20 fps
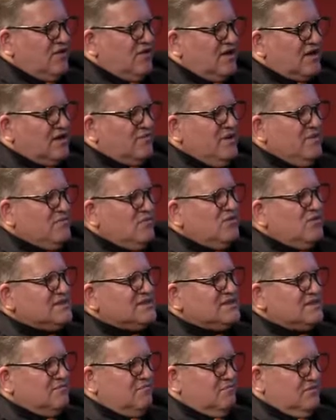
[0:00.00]
a lot of people,
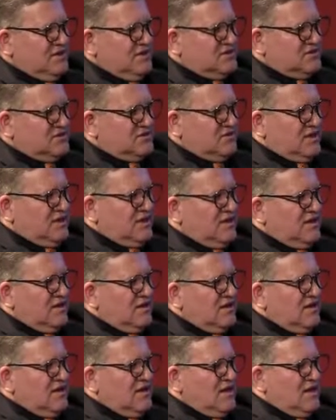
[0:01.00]
it's a mystery
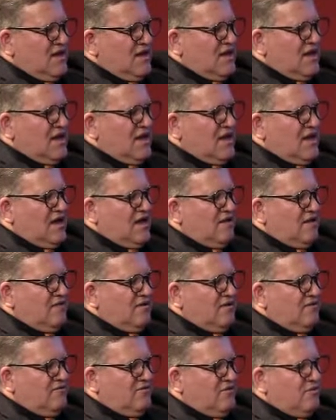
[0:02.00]

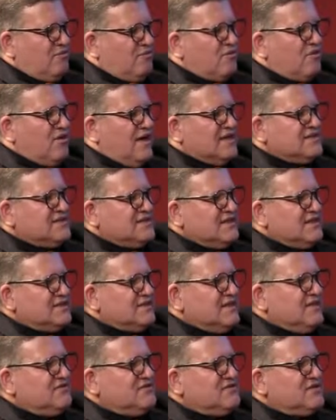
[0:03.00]
of the
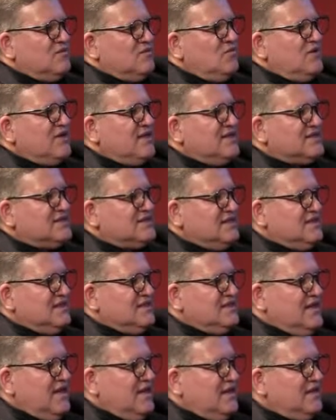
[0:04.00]
process if someone gets
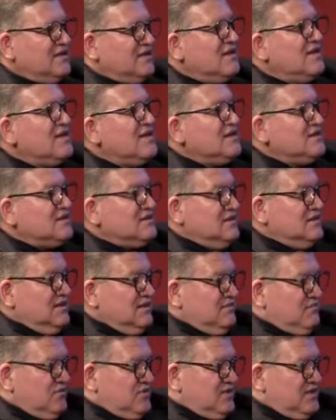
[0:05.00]
detained to
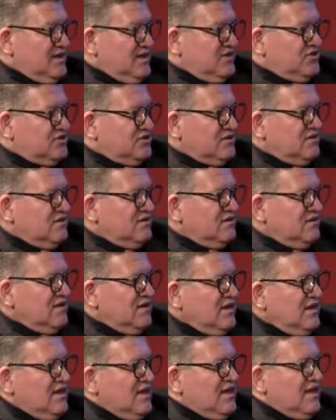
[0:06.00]
deportation.
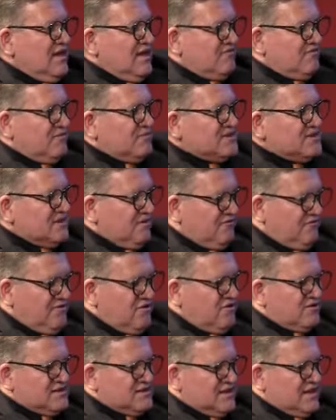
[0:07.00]
And from some
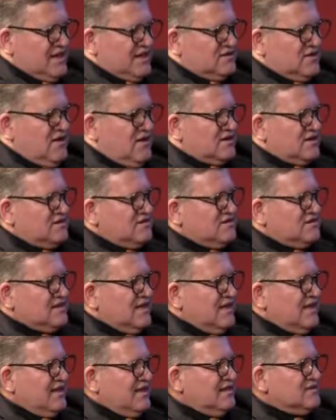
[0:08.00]
folks that I talk to
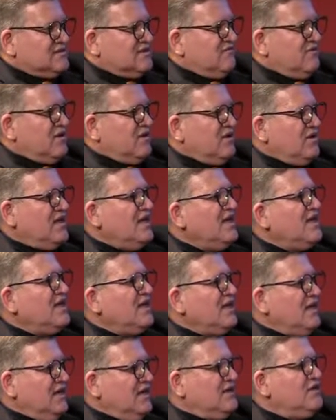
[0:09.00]
say it's a very
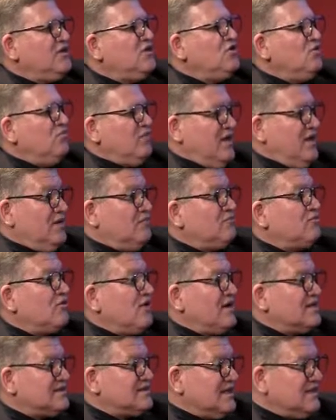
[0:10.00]
inhumane
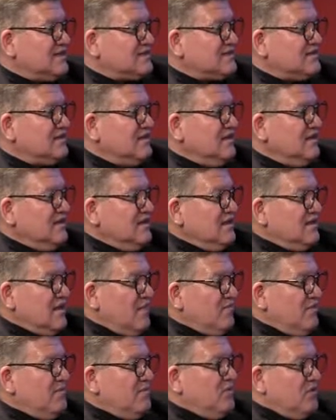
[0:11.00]
process
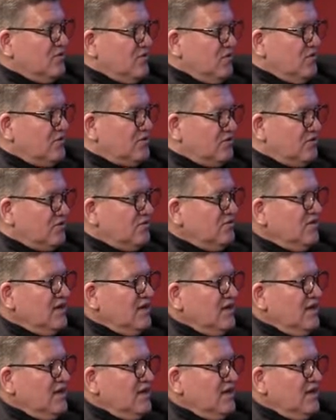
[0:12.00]
that people go through.